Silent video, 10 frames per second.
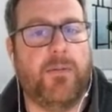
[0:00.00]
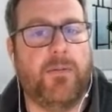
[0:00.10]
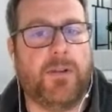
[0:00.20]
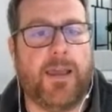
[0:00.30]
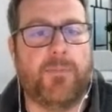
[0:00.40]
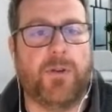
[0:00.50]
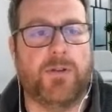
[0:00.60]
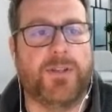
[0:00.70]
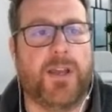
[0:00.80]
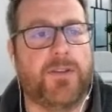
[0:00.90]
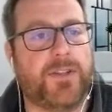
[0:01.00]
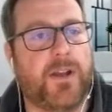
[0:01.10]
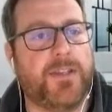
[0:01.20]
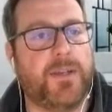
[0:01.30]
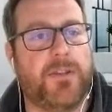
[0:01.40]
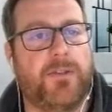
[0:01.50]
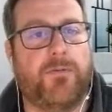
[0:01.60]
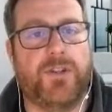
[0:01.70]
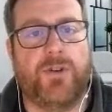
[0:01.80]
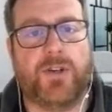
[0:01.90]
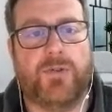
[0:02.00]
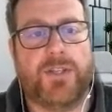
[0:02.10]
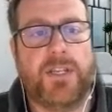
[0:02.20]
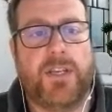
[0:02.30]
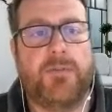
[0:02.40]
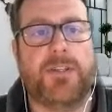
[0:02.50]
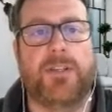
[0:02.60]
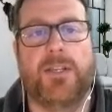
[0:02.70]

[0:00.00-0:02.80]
cloud models are, starting with infrastructure as a service.